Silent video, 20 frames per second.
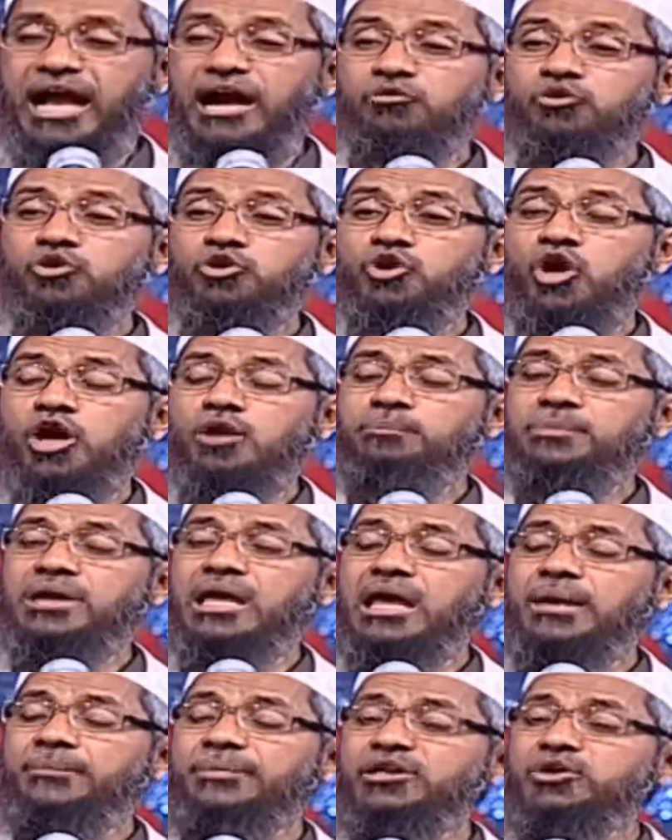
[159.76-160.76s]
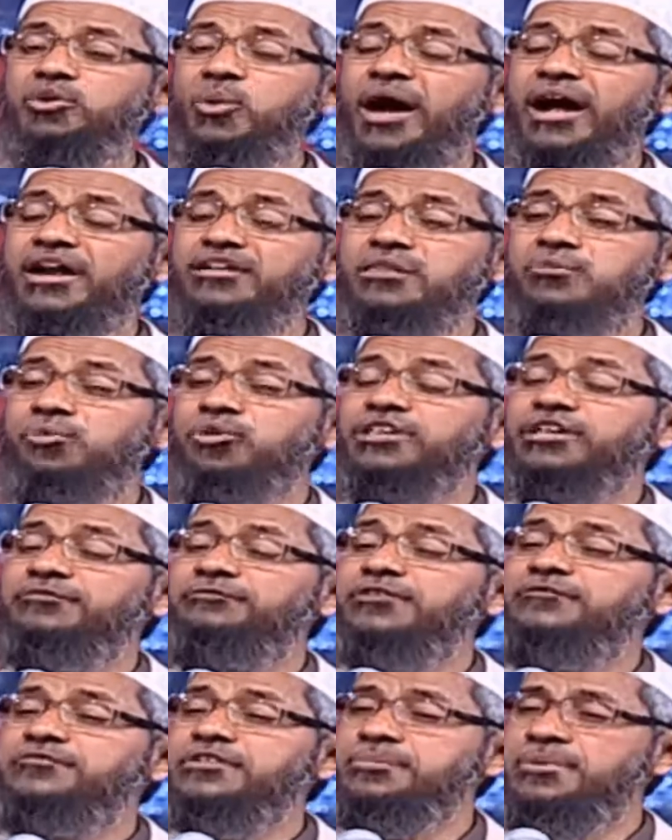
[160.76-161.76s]
I would not be able to answer more
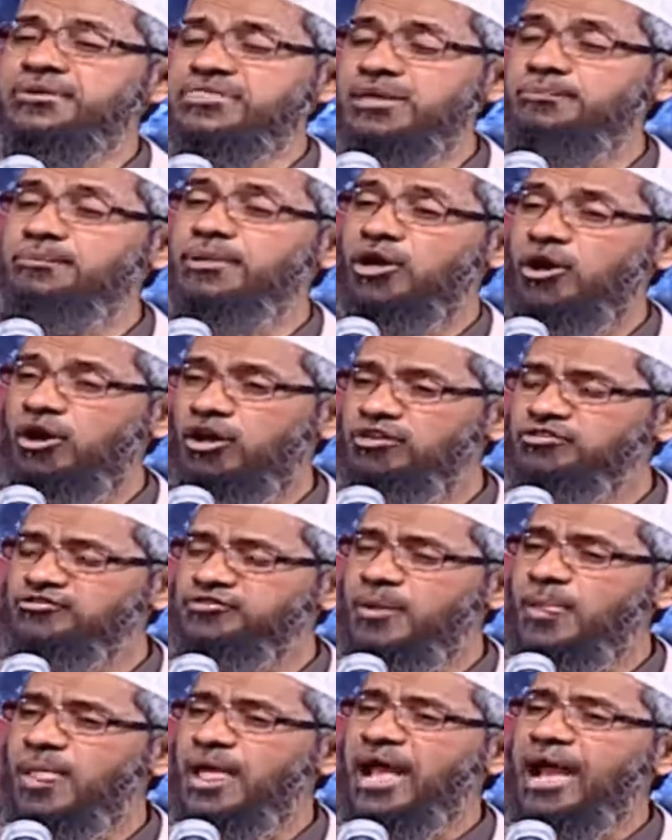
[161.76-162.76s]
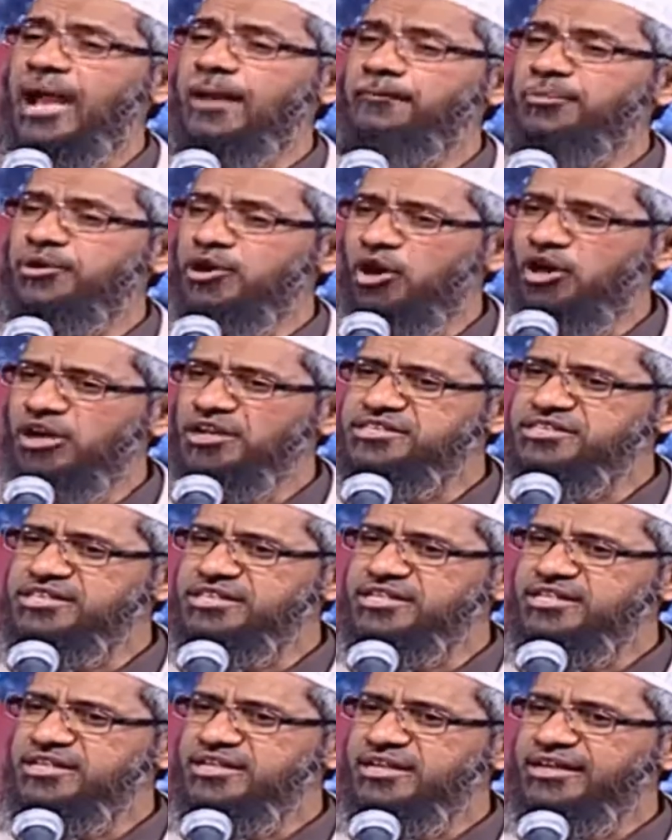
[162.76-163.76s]
than 50%, because
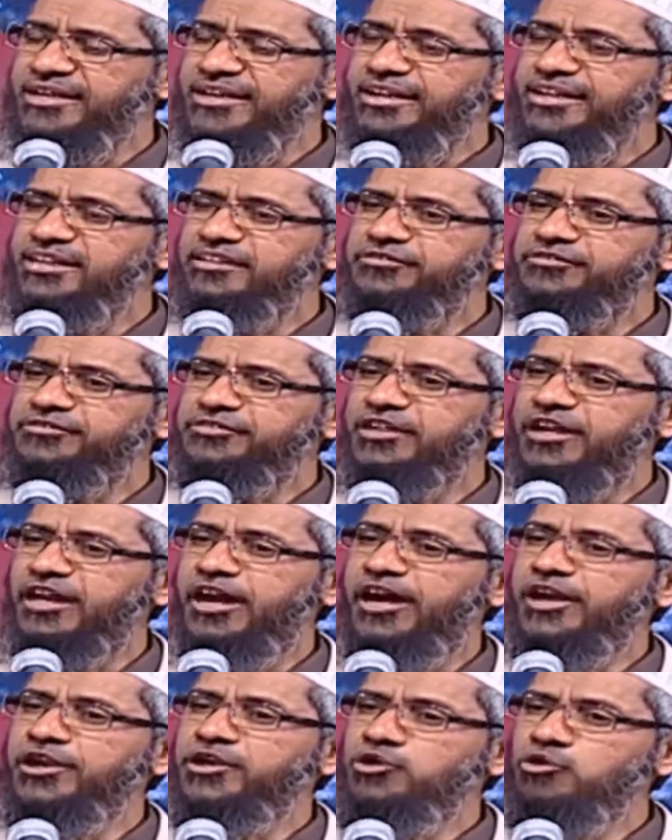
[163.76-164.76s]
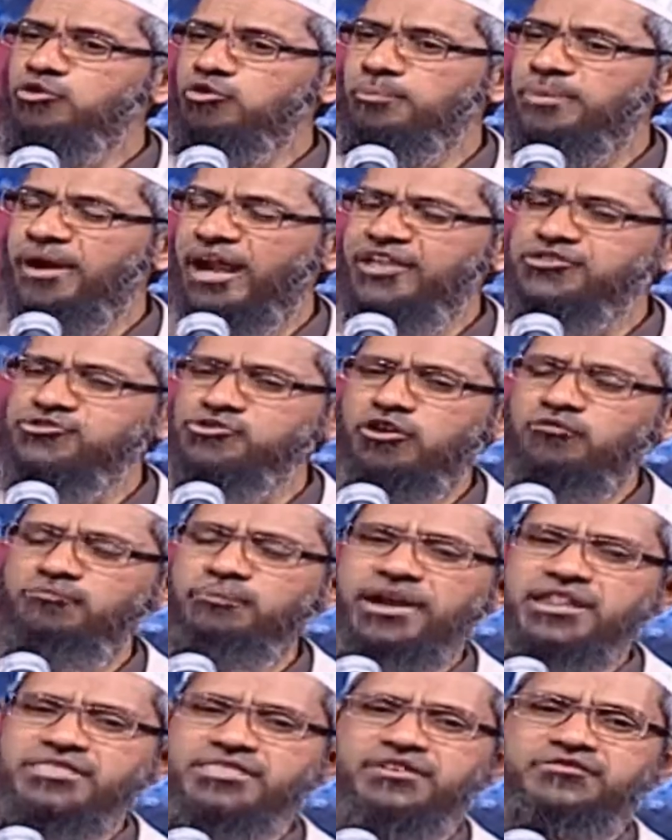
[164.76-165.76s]
embryology is a new branch
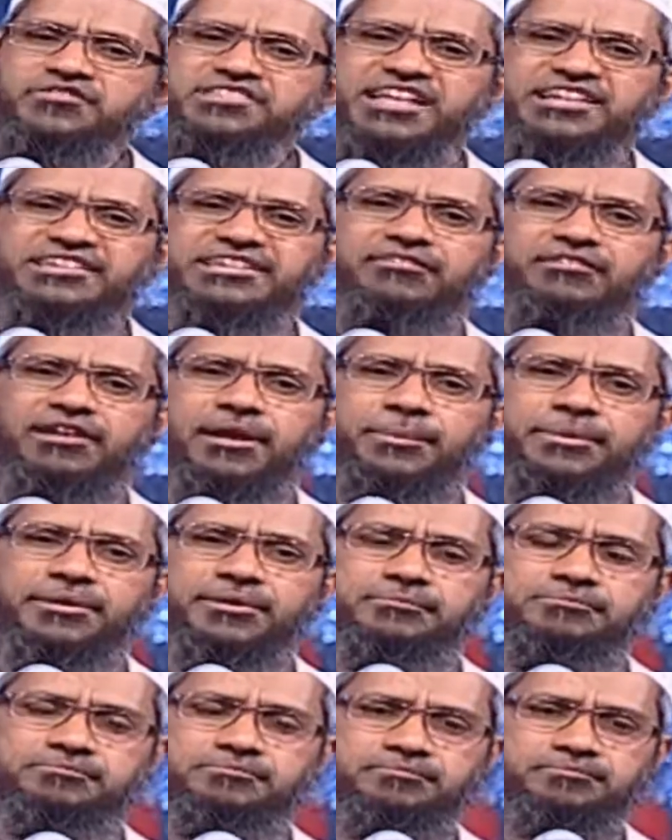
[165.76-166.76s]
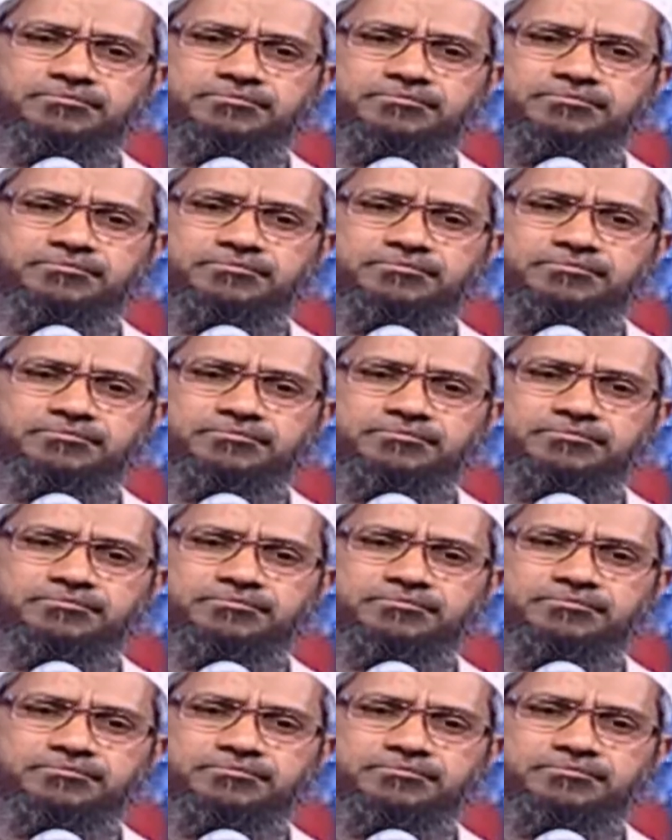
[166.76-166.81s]
of medicine which has developed.